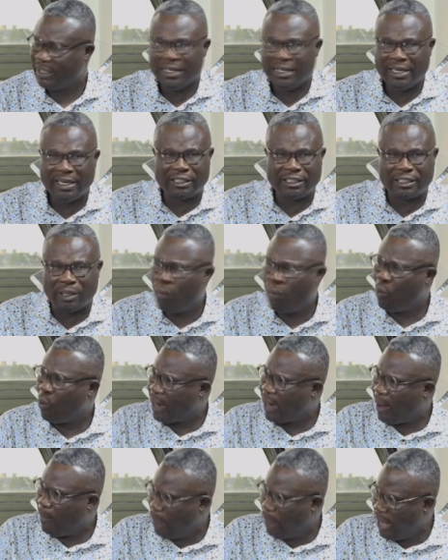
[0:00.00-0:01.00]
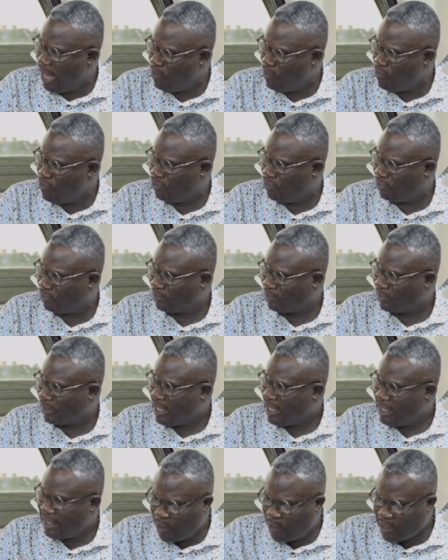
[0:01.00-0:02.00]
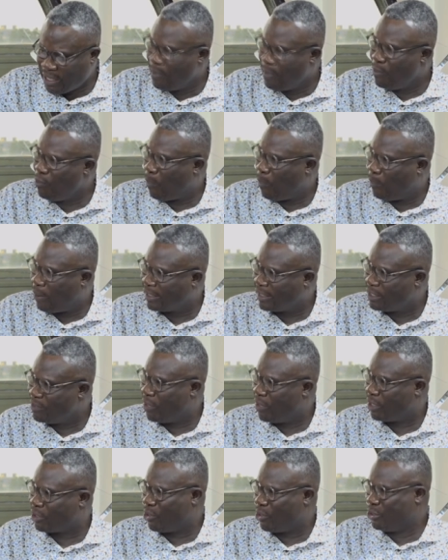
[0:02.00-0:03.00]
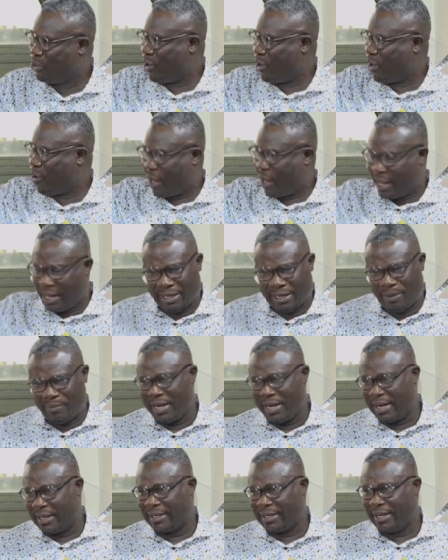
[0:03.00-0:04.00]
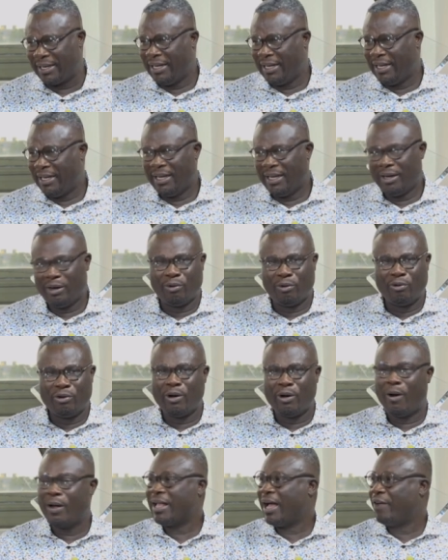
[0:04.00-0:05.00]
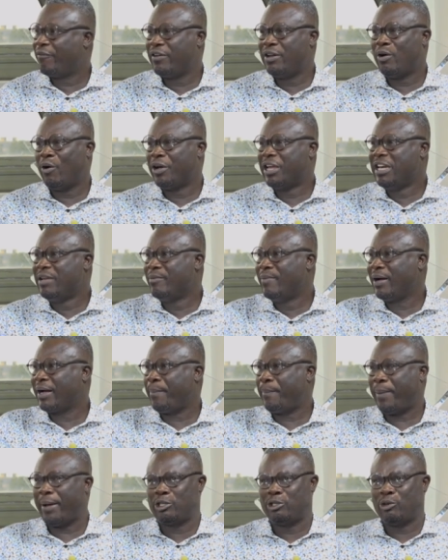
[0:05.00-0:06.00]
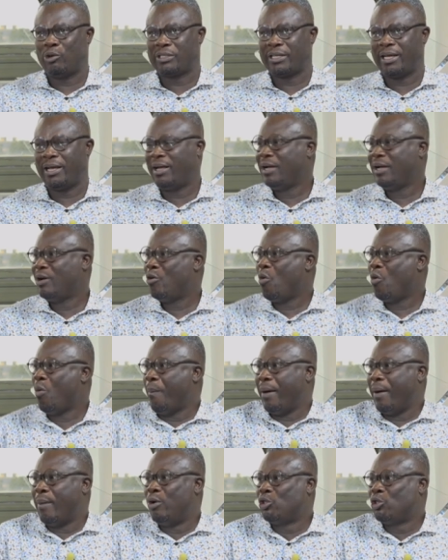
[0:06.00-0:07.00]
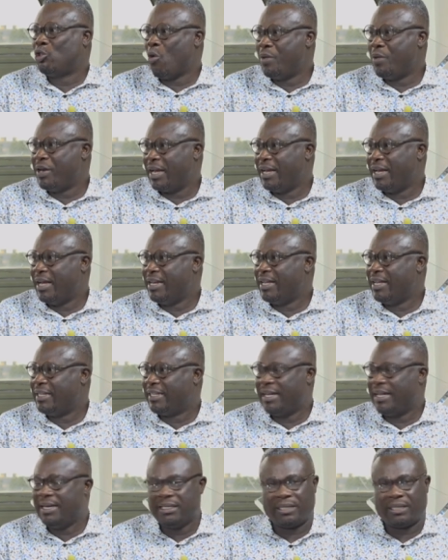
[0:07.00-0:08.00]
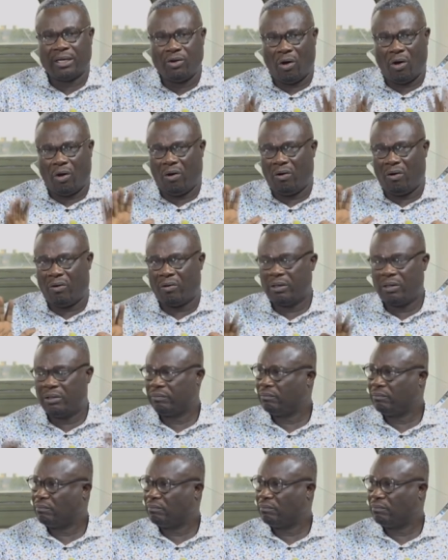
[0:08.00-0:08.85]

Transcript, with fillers: And it's a woman, not bam. Now you be your party man. So or can't they be I say, I know the only friend or him back patch or say, oh, we promote me, and you say, no,